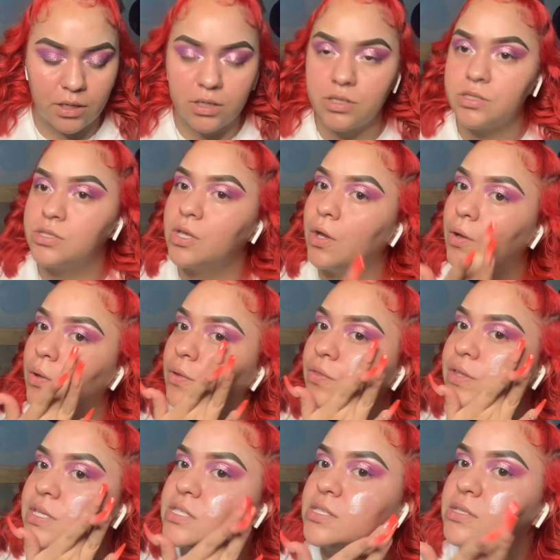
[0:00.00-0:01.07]
So
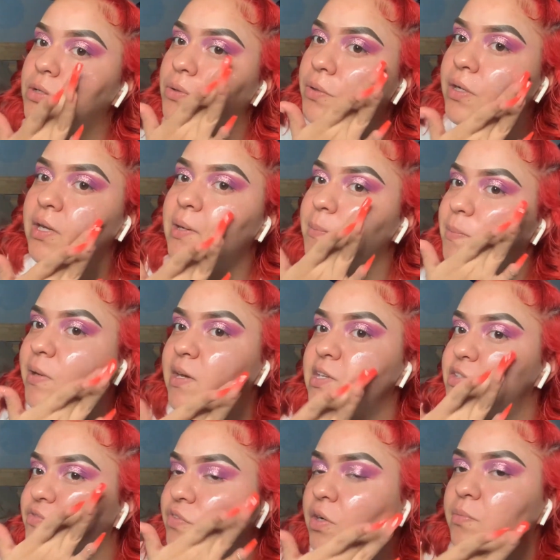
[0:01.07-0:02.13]
this cream
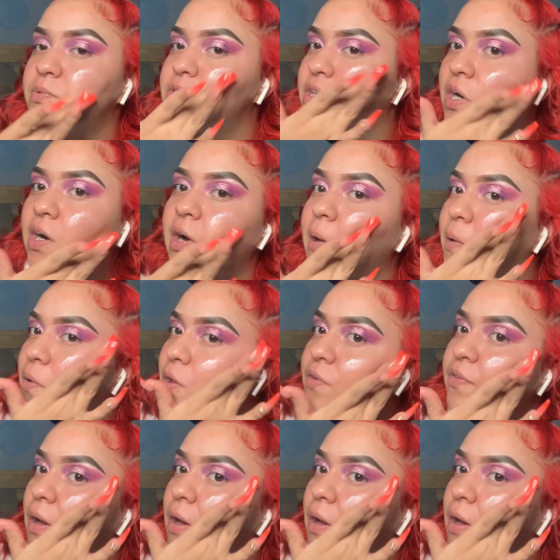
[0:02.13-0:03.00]
is from Tarte. I don't know if I